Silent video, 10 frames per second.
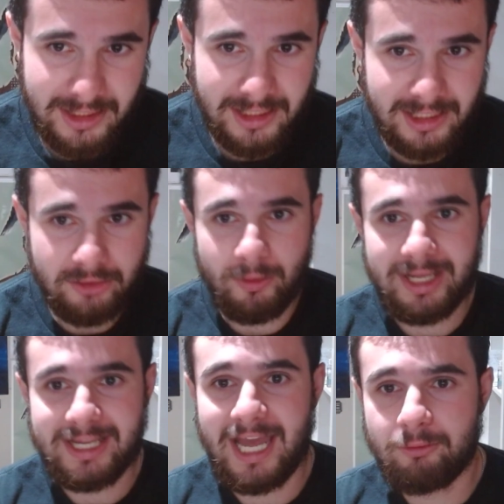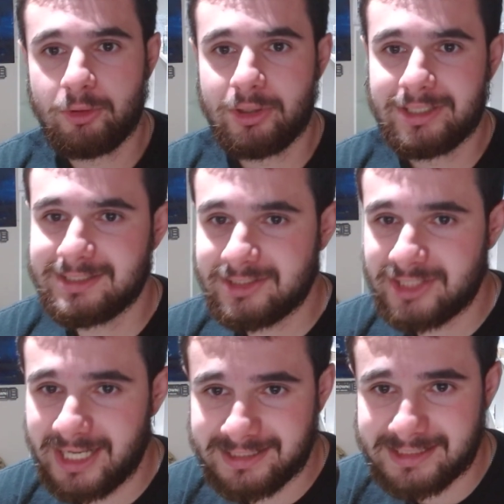In a way, Ed Wood is
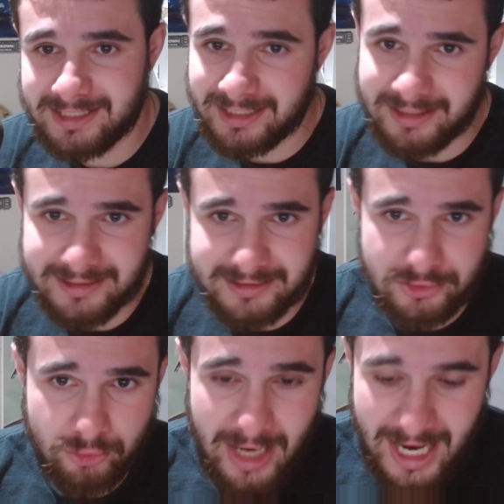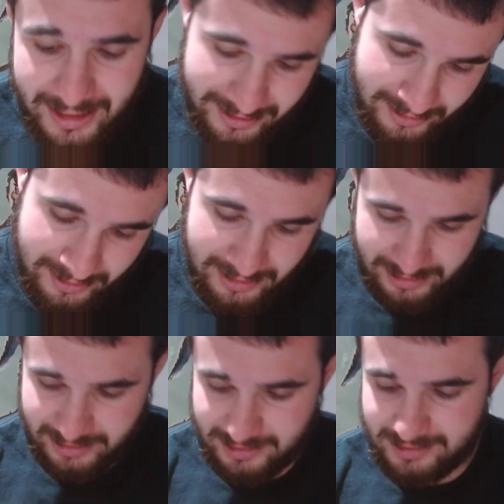chasing this dragon.
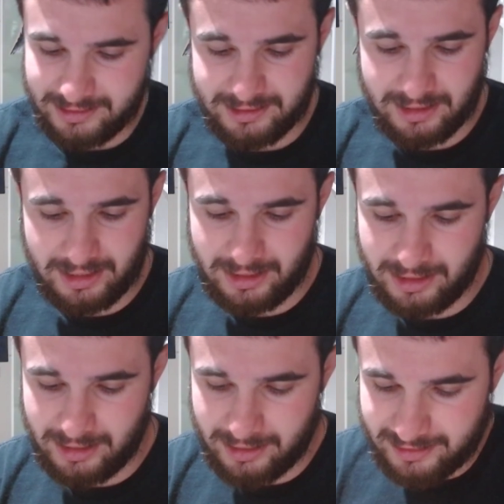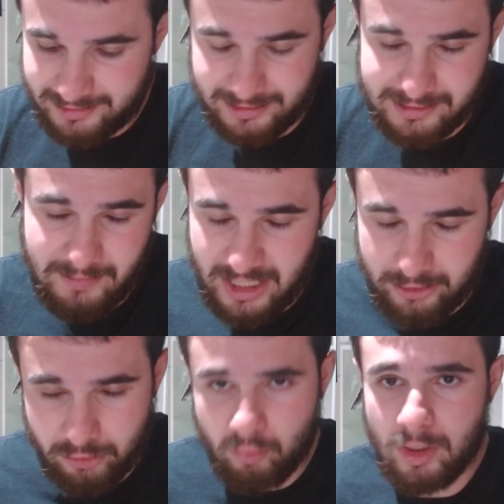It doesn't
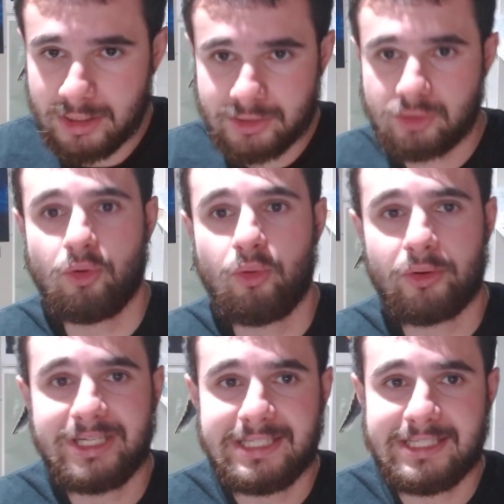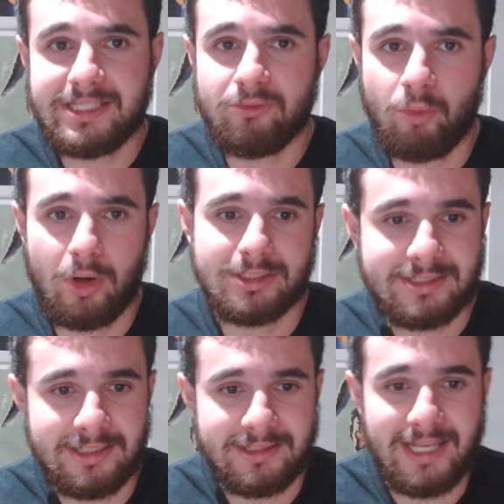matter what story he wants
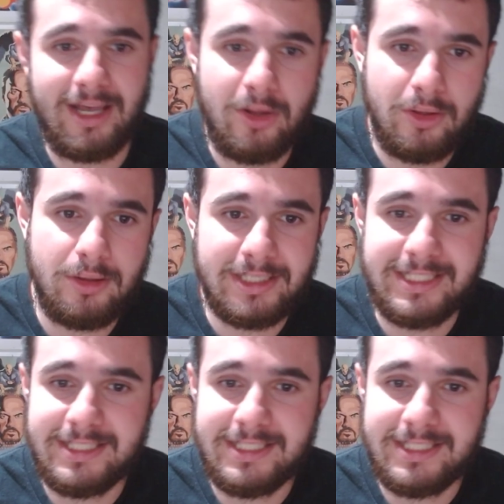to tell.